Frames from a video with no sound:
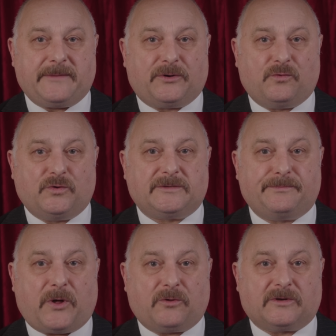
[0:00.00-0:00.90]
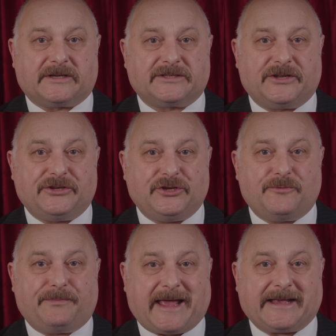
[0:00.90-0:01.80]
people would balk at a new
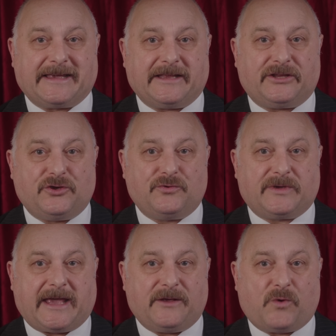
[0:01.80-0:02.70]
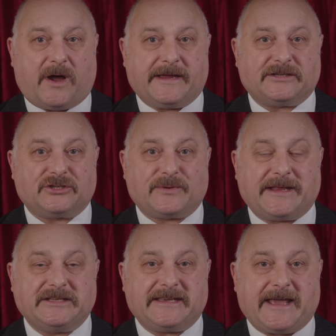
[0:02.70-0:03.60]
blanket U K-wide
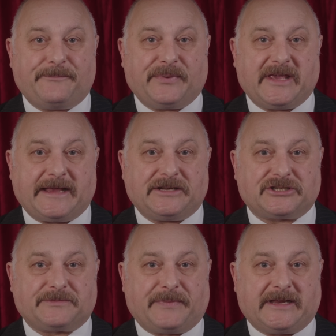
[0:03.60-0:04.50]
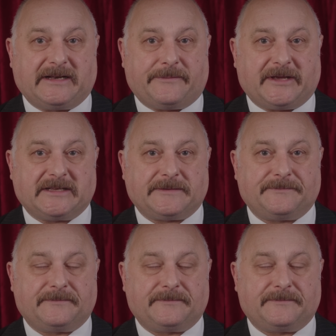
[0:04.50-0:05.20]
twenty M P H speed limit.